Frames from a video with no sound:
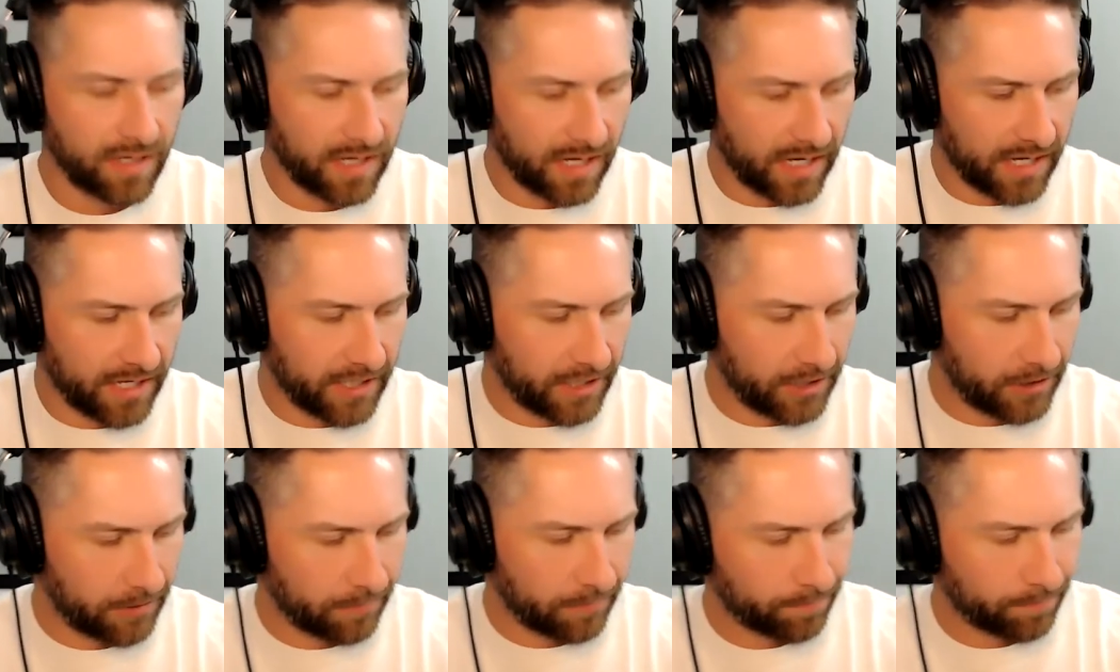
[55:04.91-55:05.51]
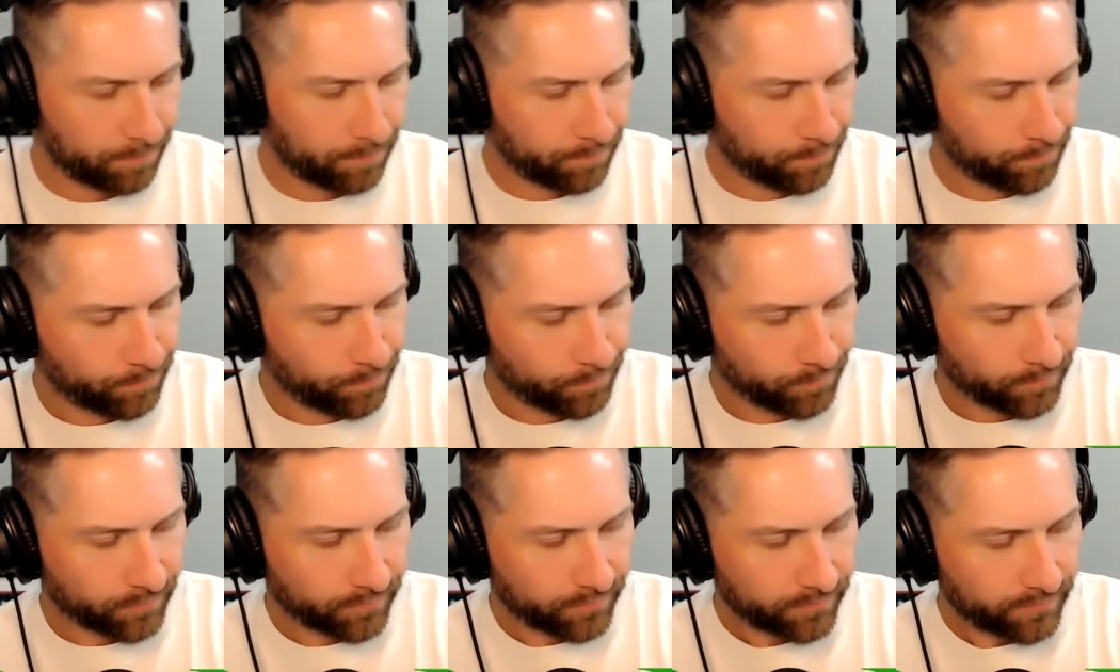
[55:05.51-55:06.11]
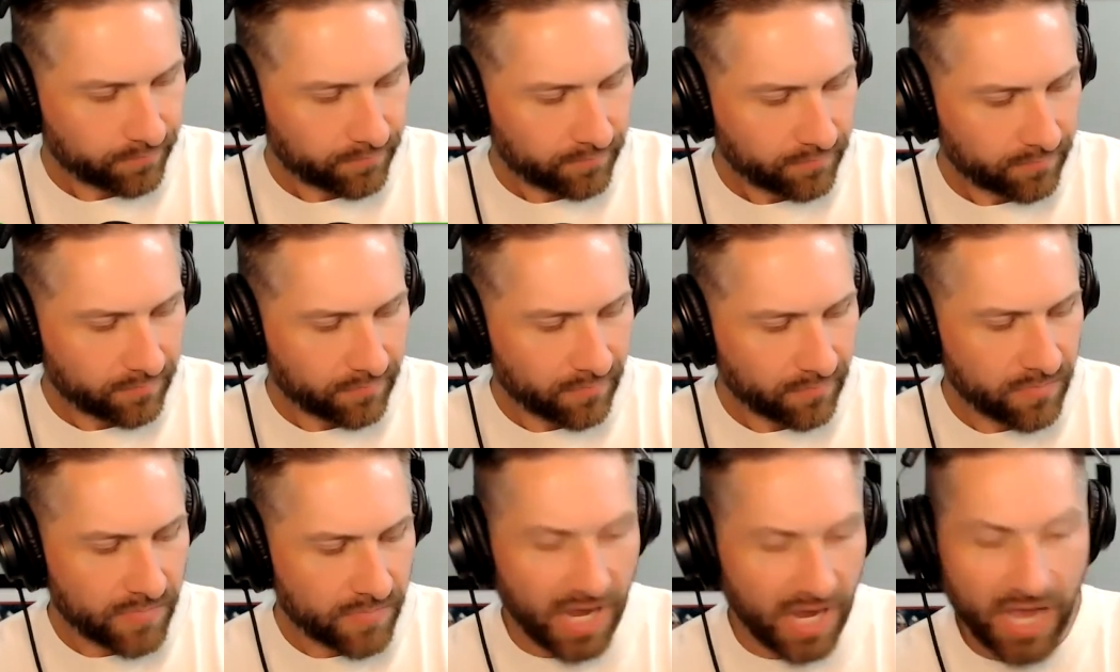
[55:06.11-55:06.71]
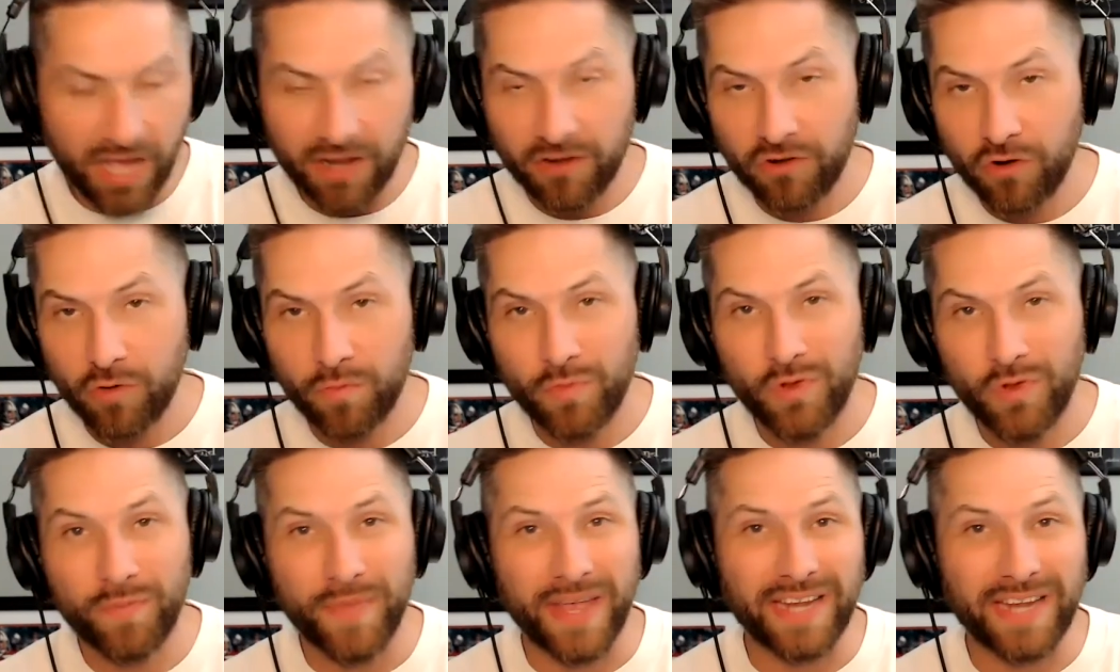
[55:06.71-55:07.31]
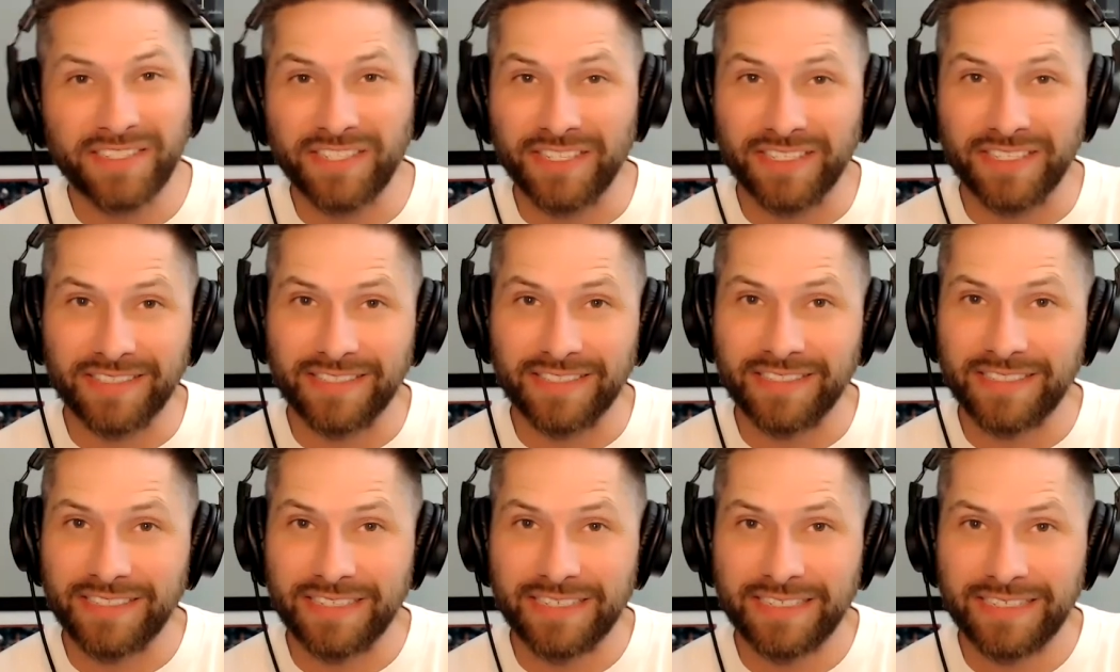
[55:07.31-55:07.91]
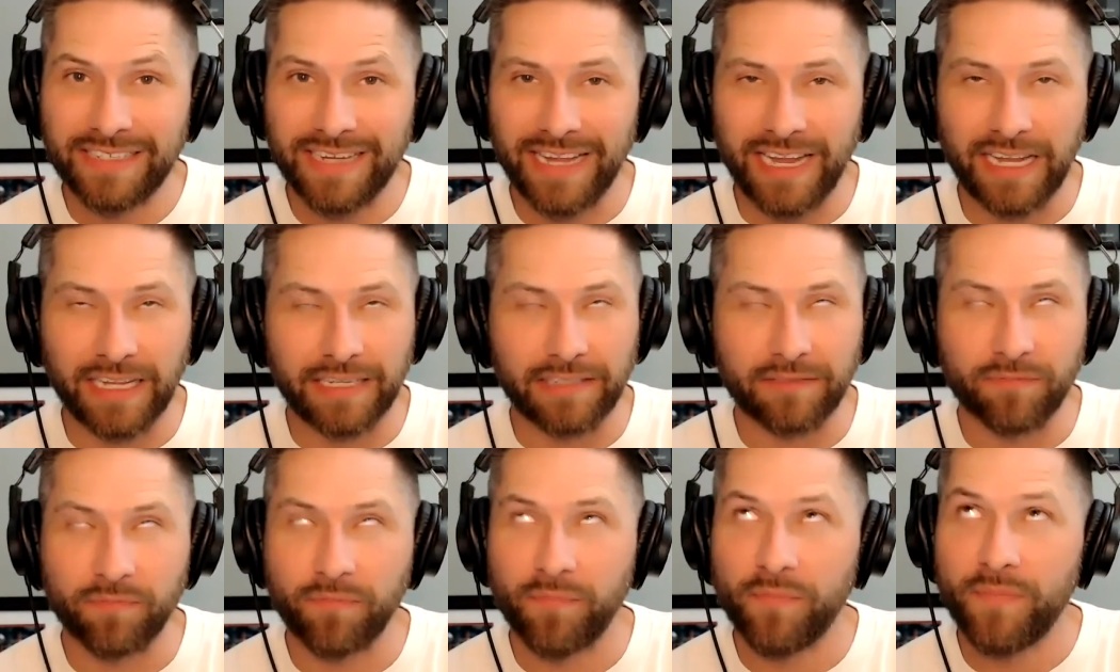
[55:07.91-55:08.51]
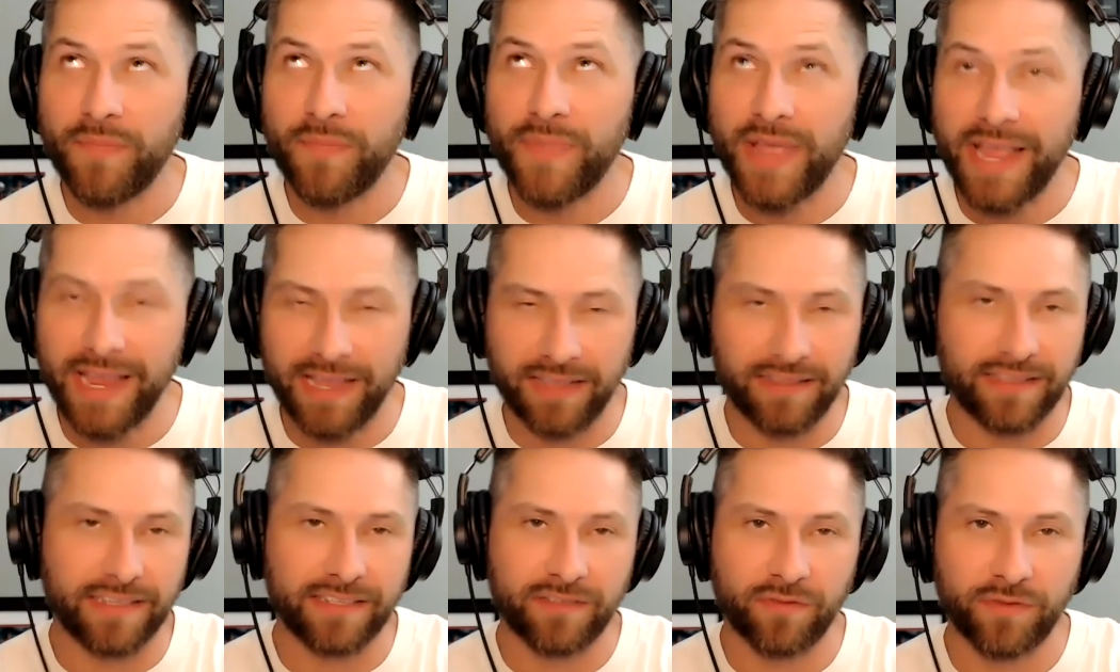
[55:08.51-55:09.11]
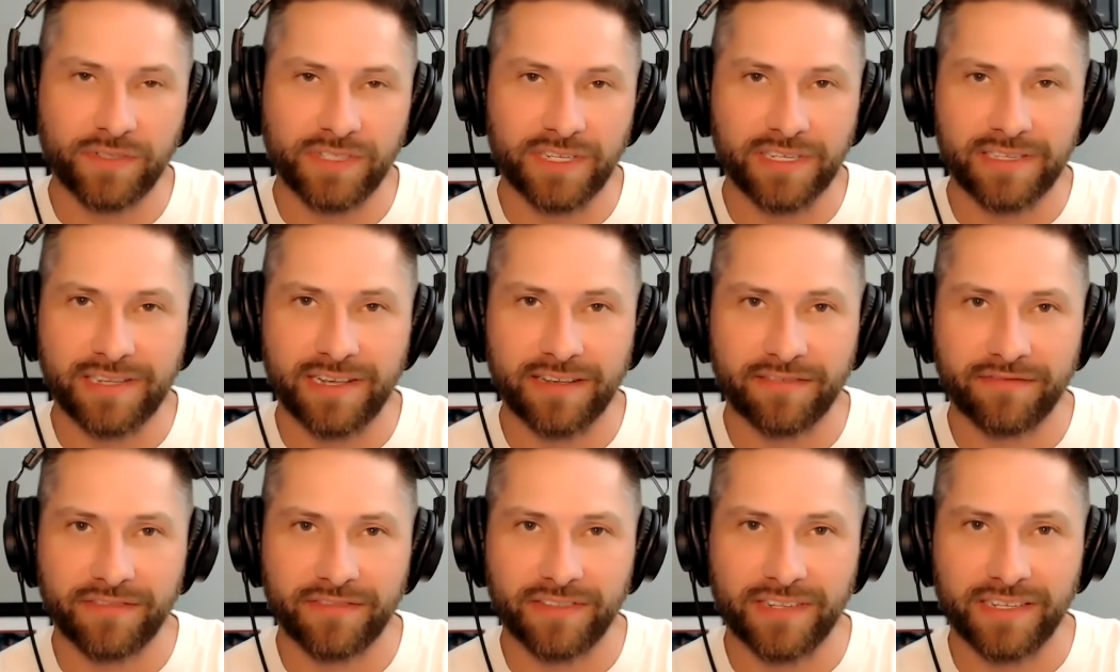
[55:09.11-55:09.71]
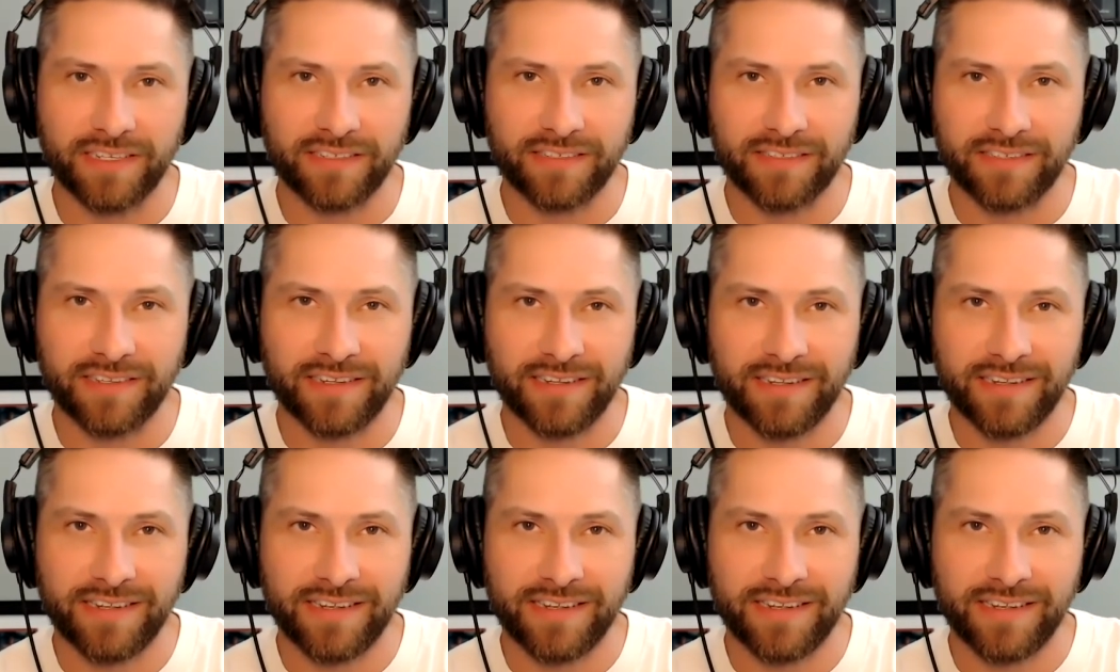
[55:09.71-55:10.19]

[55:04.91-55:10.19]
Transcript: Um, Honorable mentions, and man, this was a tough list